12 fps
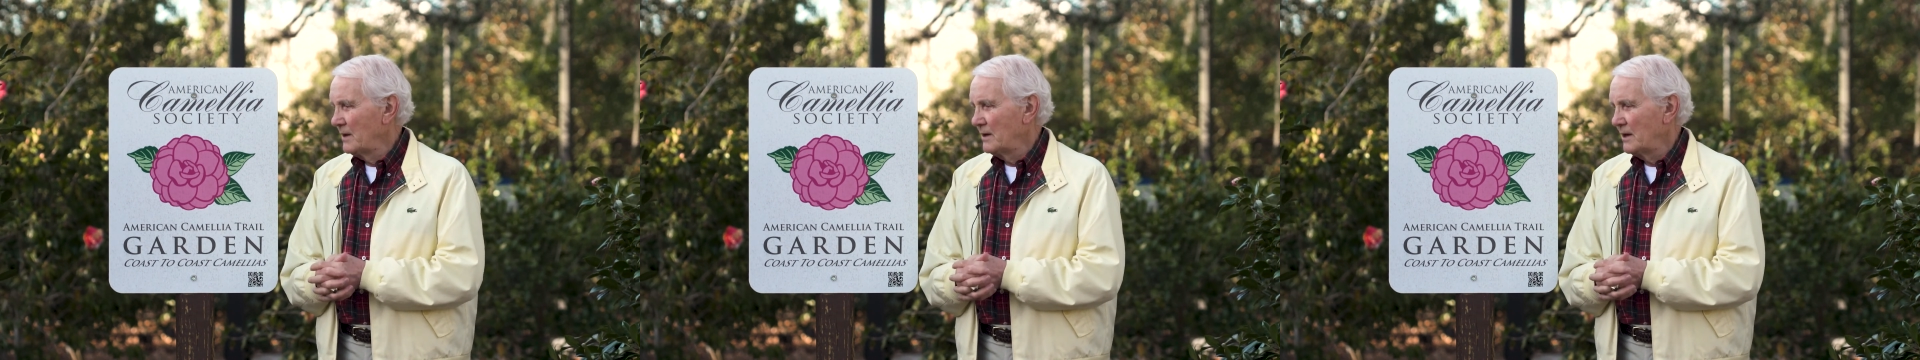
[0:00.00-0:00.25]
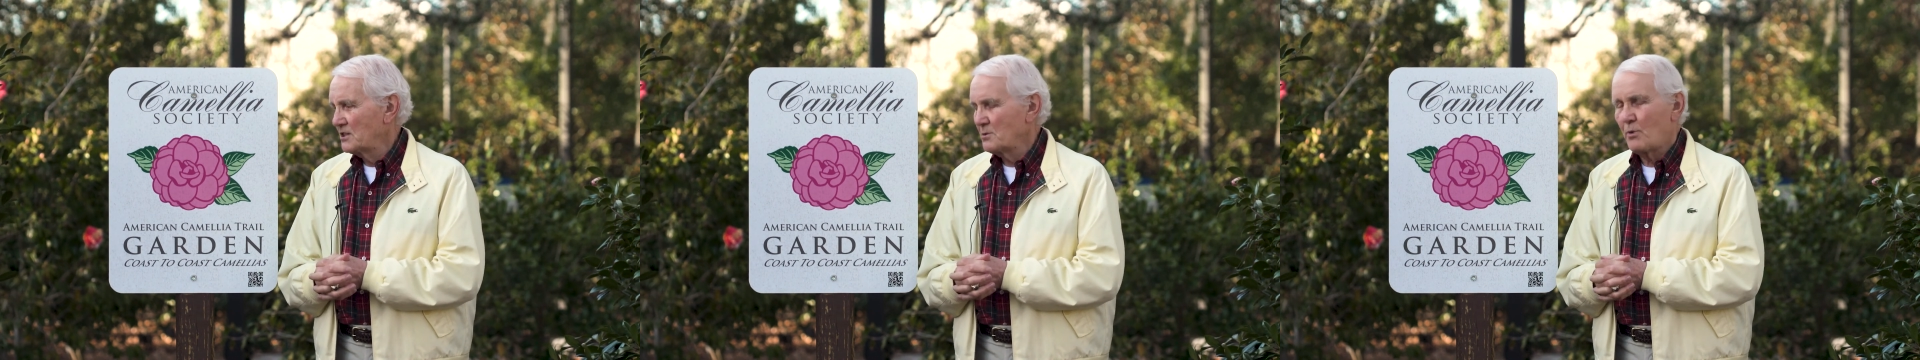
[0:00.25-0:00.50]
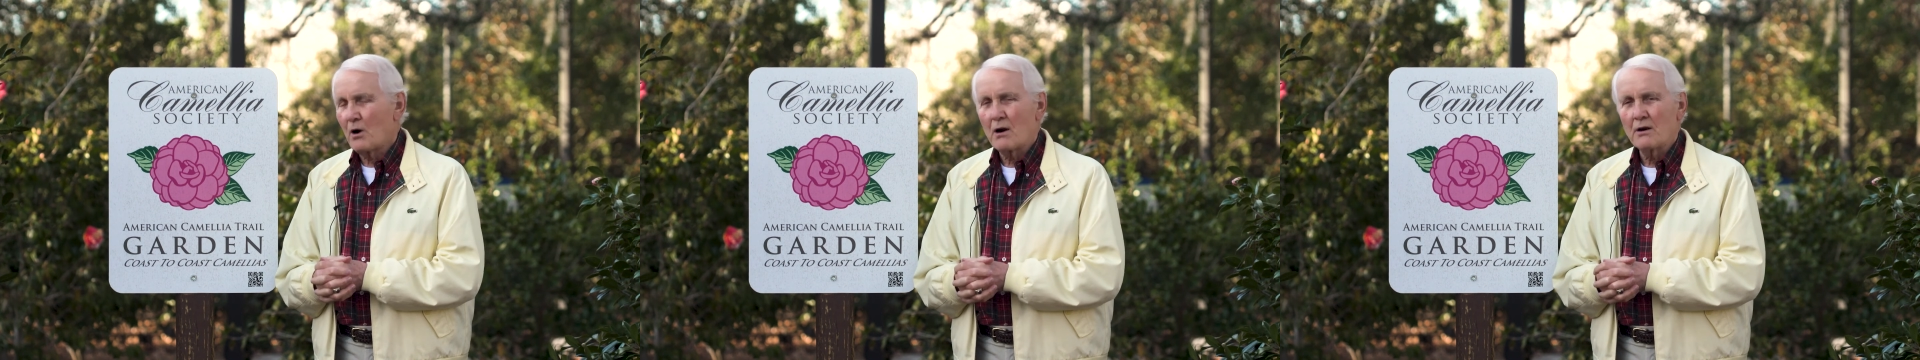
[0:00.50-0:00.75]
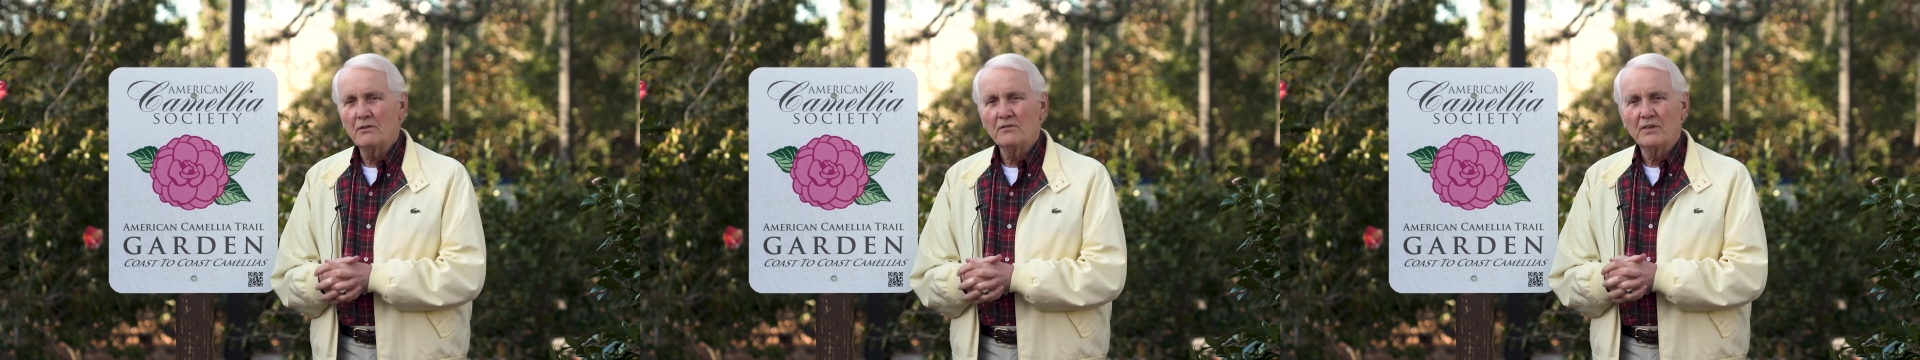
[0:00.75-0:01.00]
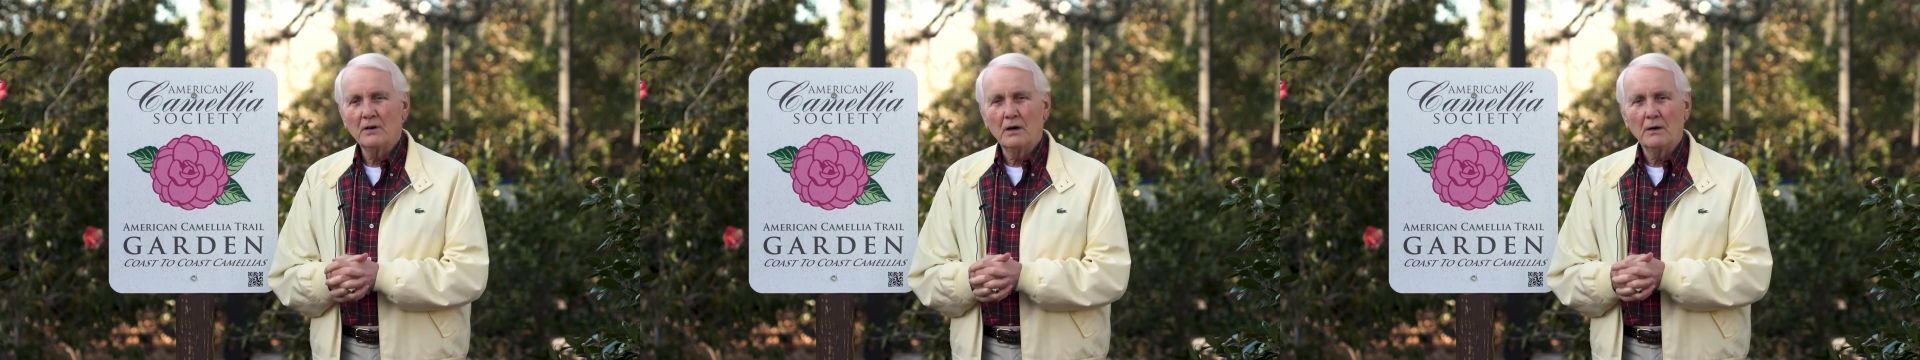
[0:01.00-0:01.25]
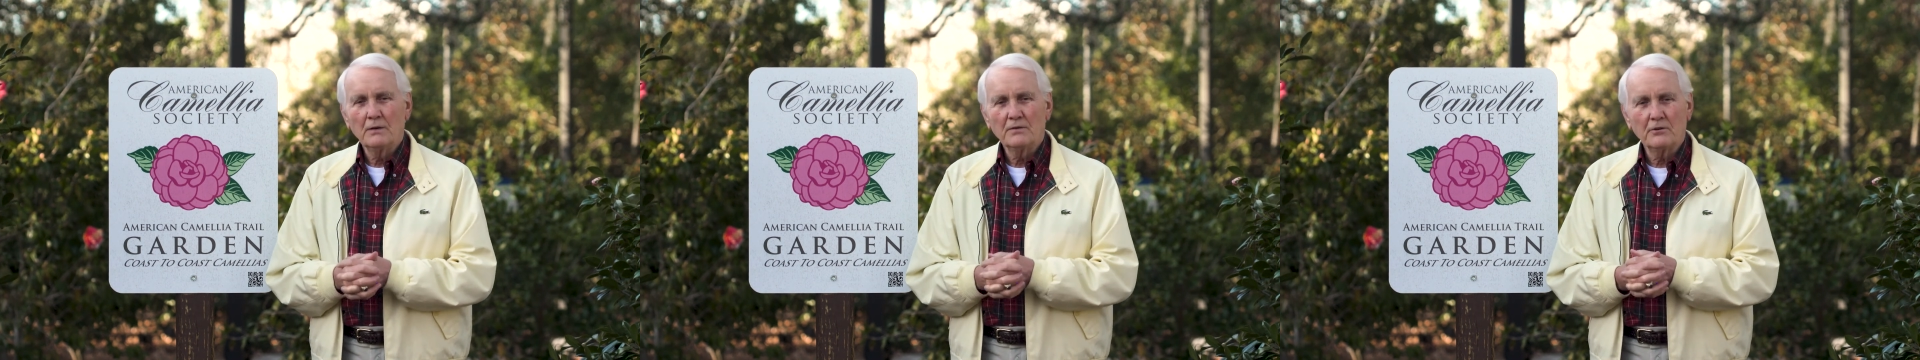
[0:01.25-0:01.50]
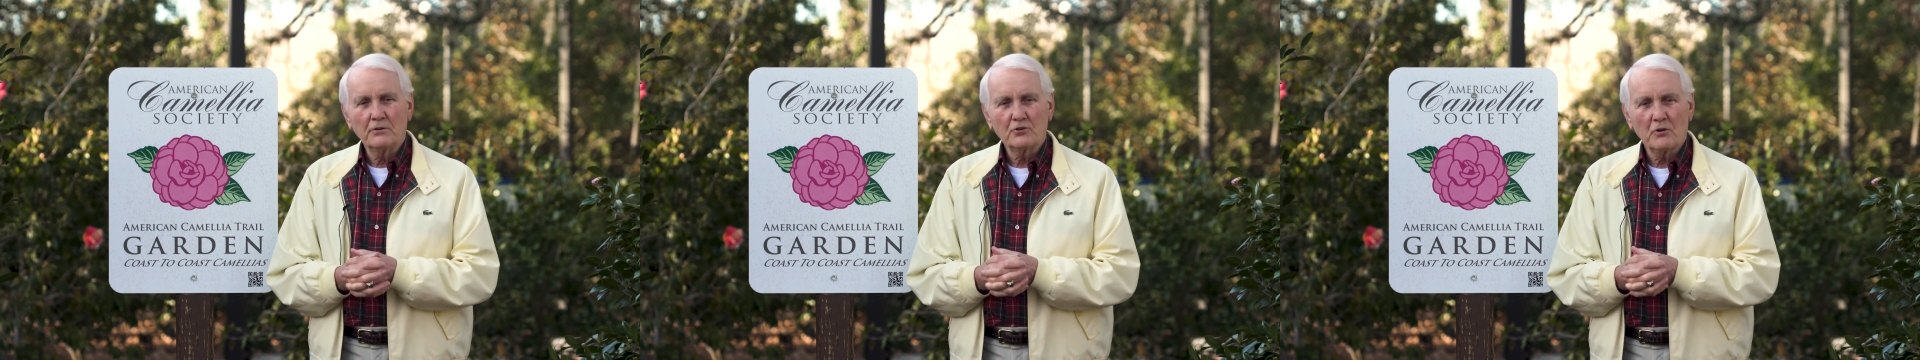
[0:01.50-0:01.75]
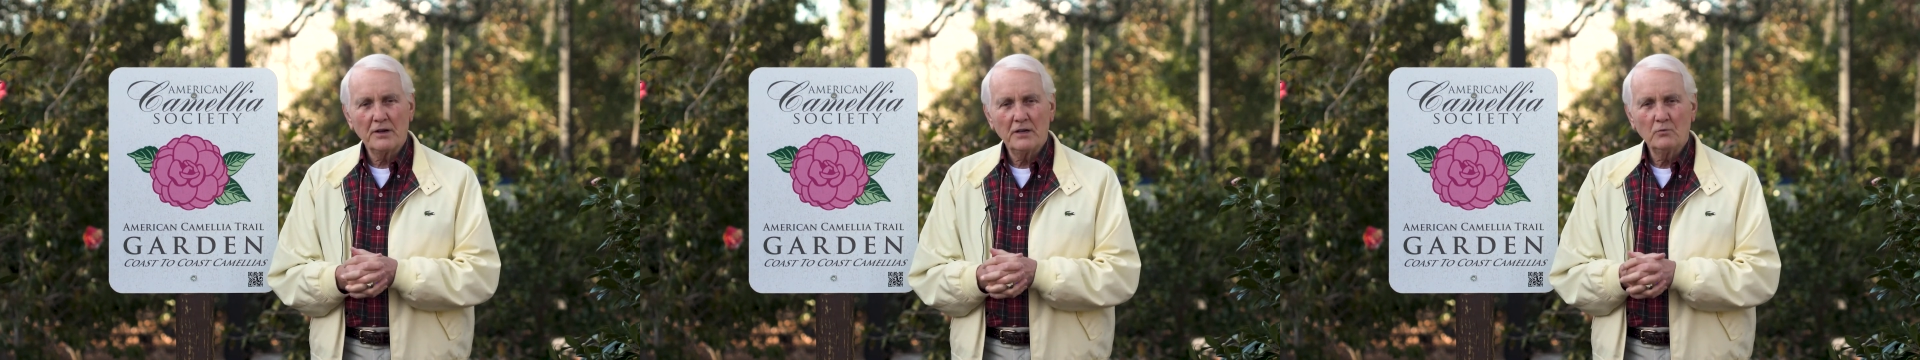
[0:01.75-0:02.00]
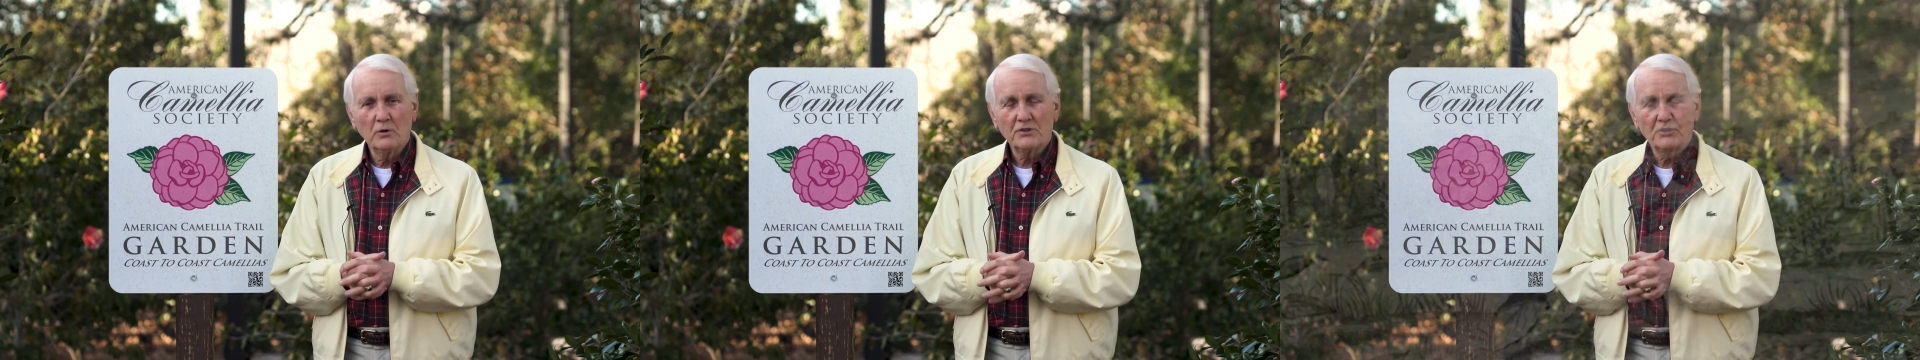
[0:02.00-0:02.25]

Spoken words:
as a part of their trade with